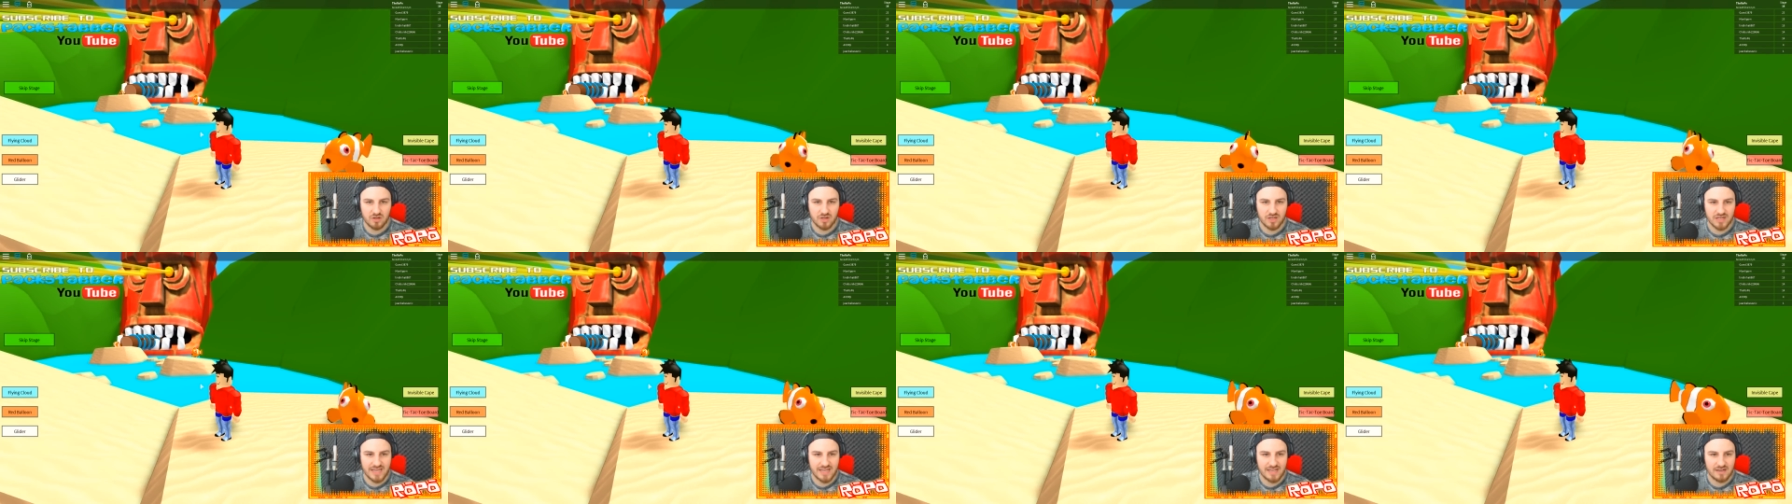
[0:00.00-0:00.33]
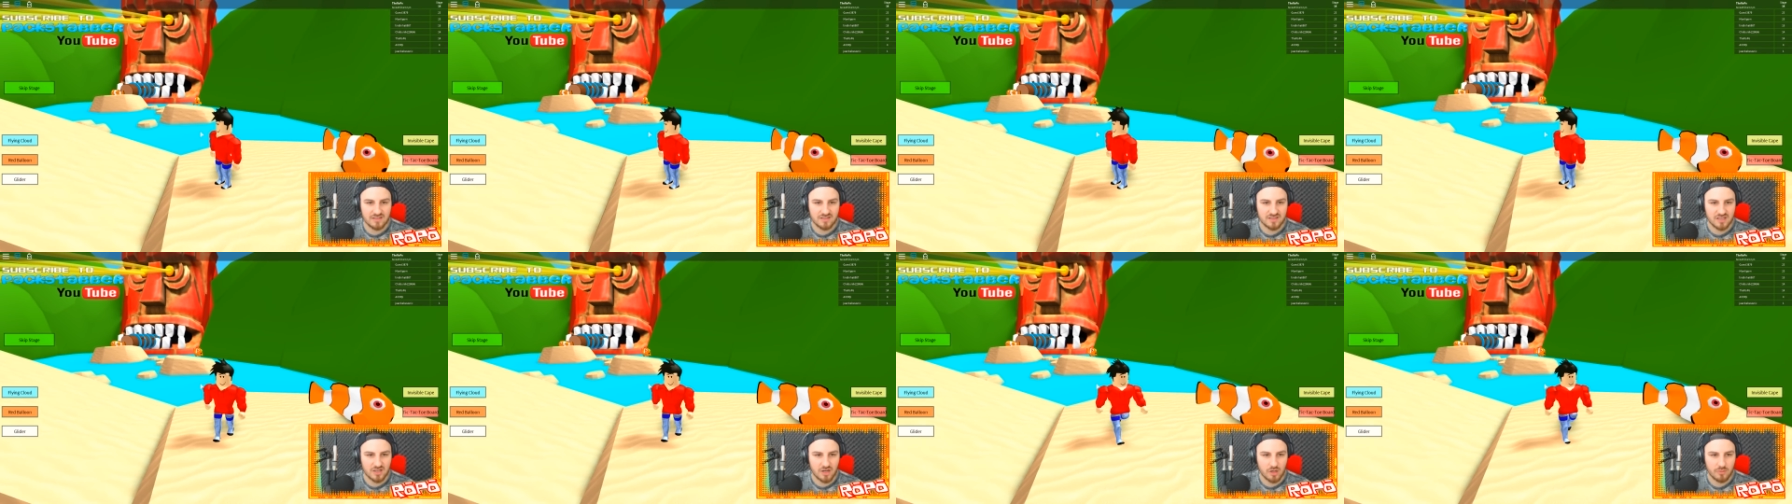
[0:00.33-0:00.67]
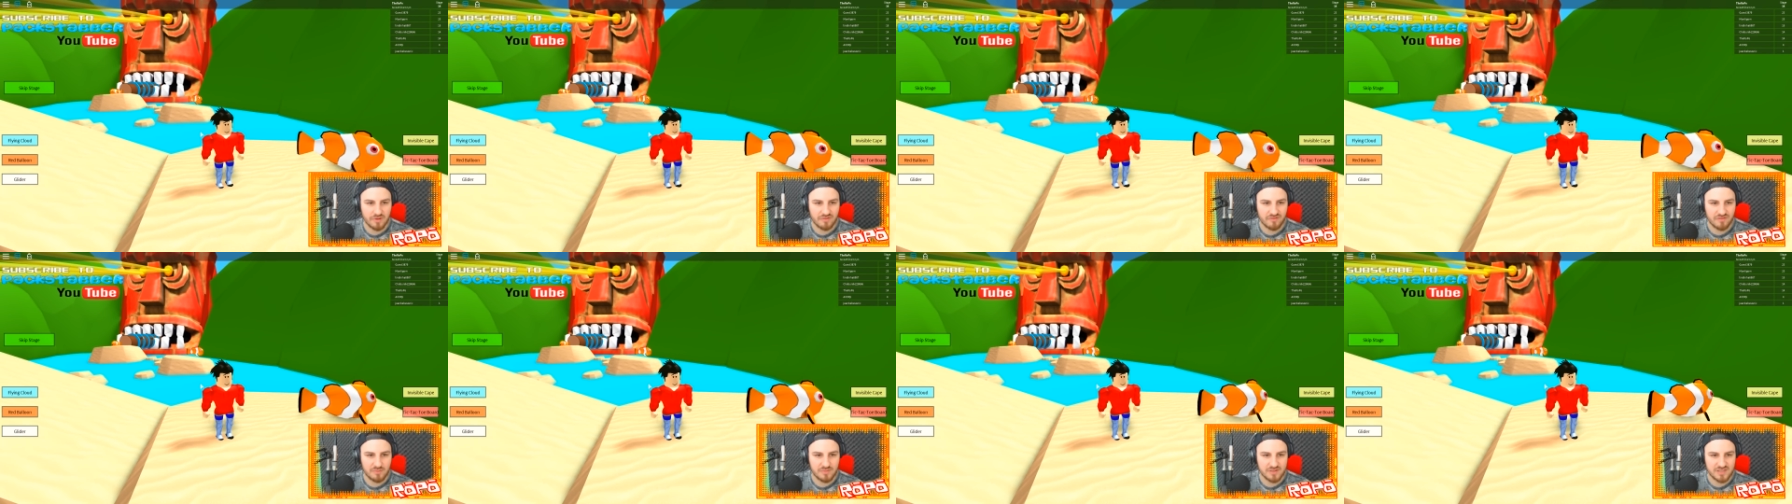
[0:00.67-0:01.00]
are gonna kill us. They're
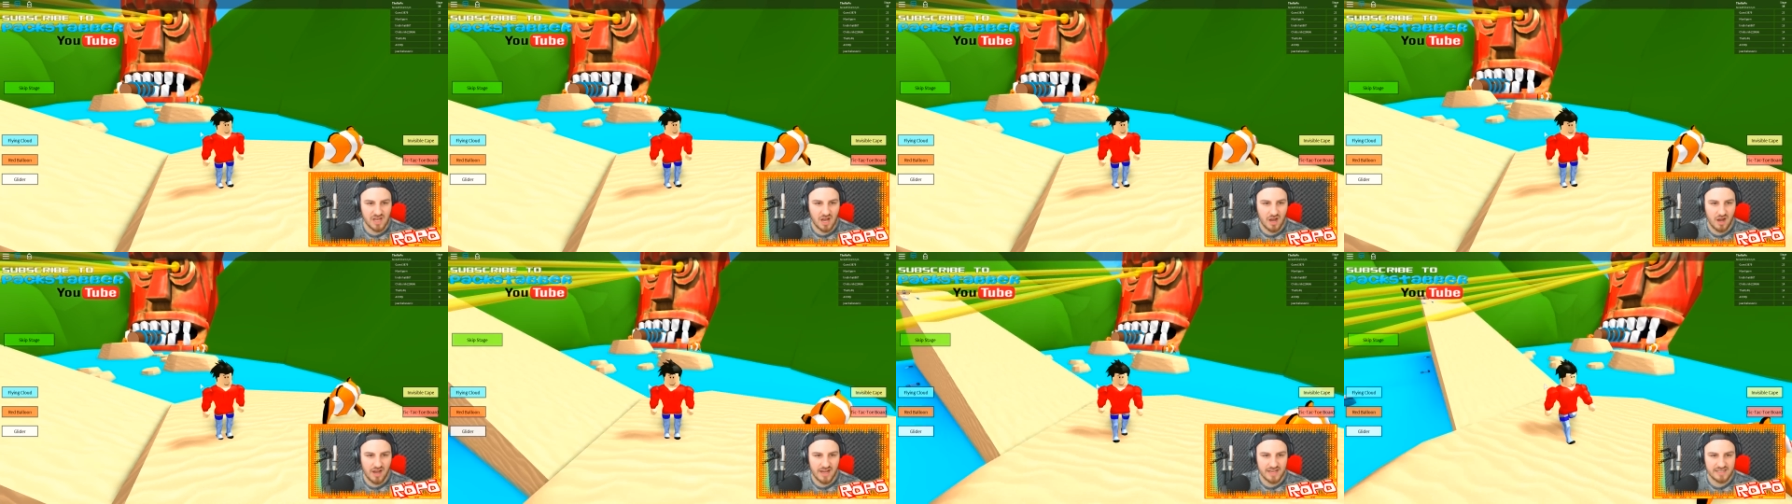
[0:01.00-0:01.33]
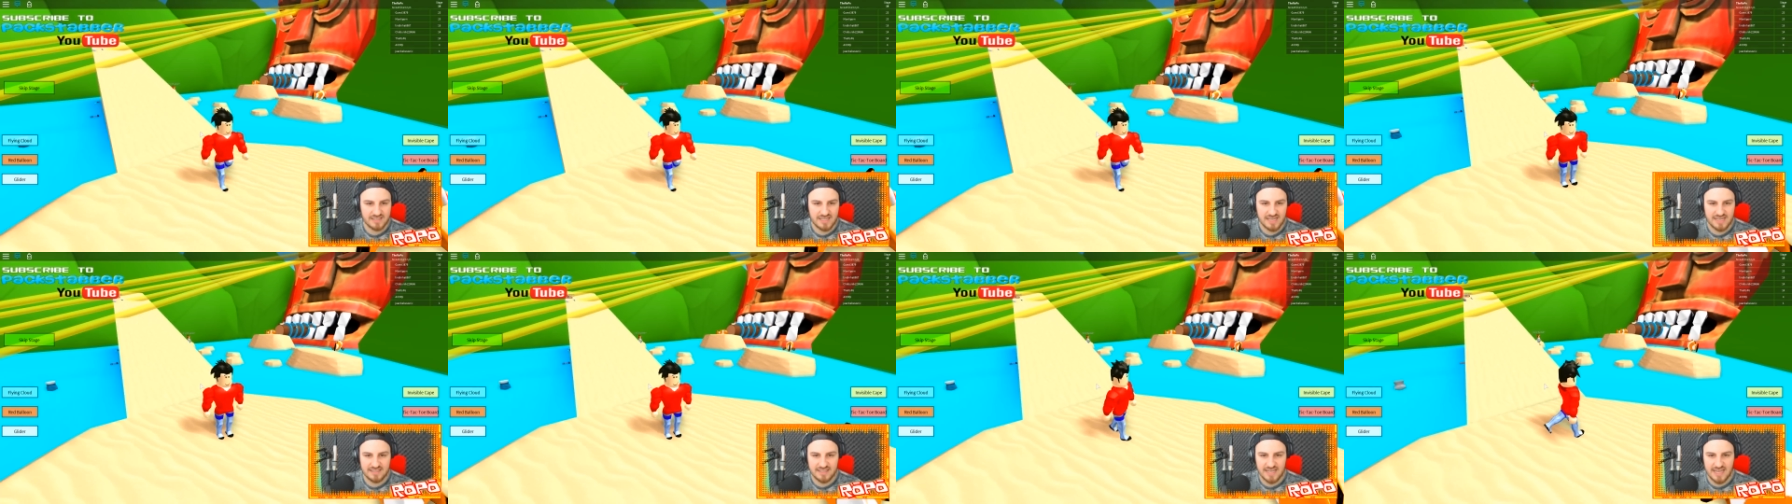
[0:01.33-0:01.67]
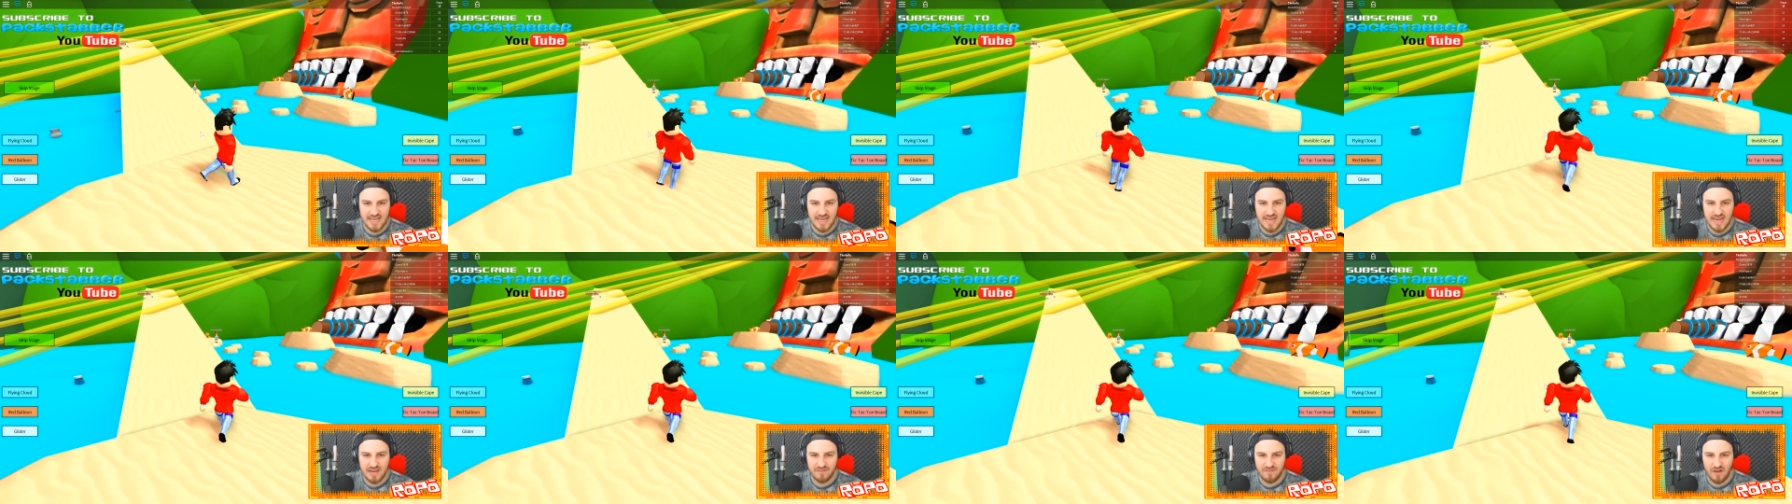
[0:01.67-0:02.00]
coming from his eyes. He's
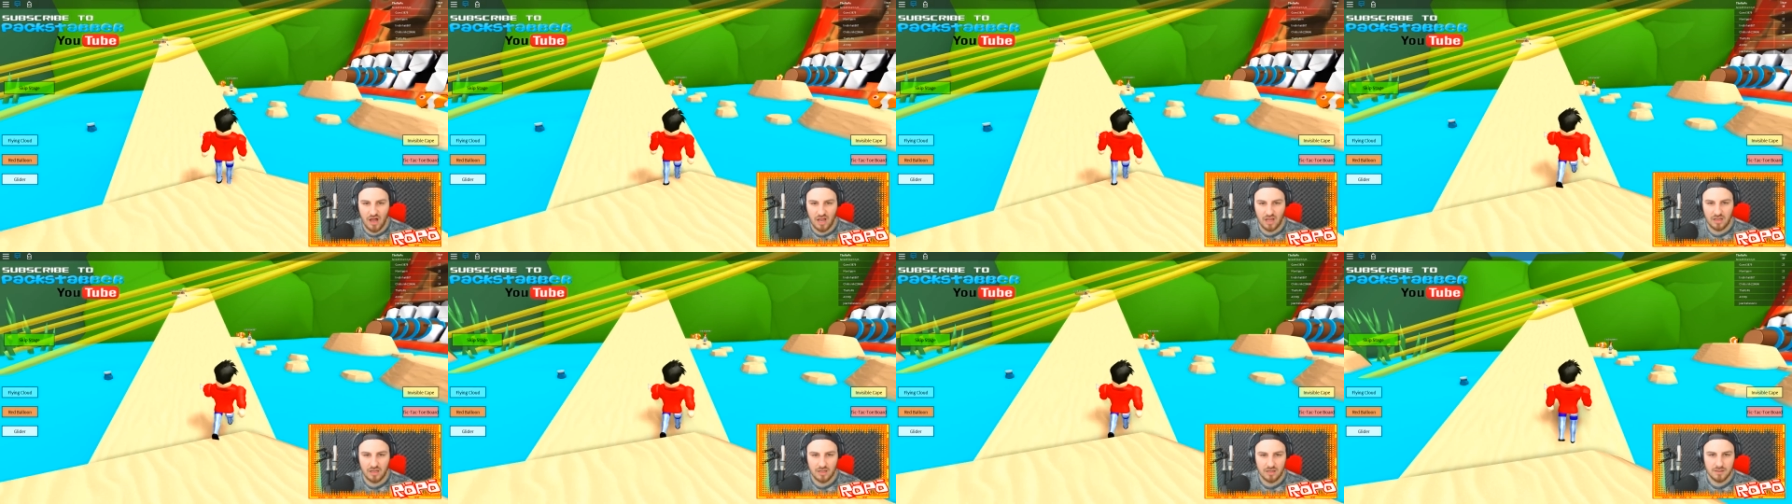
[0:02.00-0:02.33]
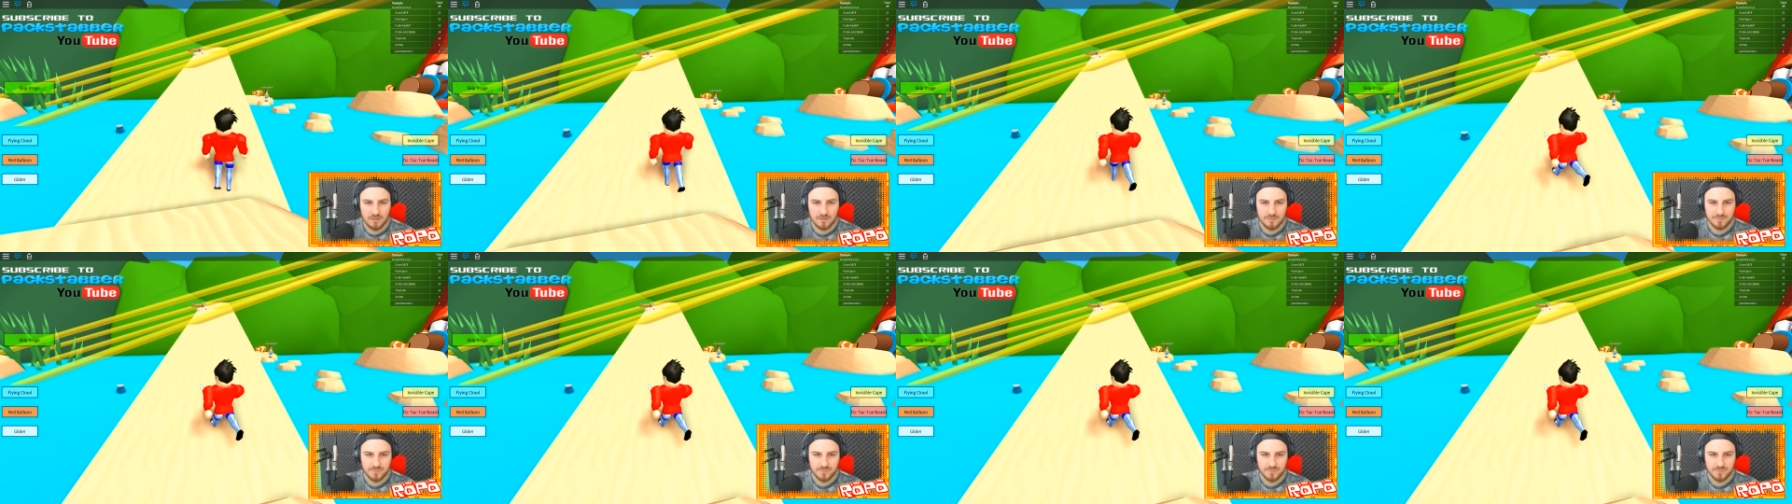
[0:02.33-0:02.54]
evil.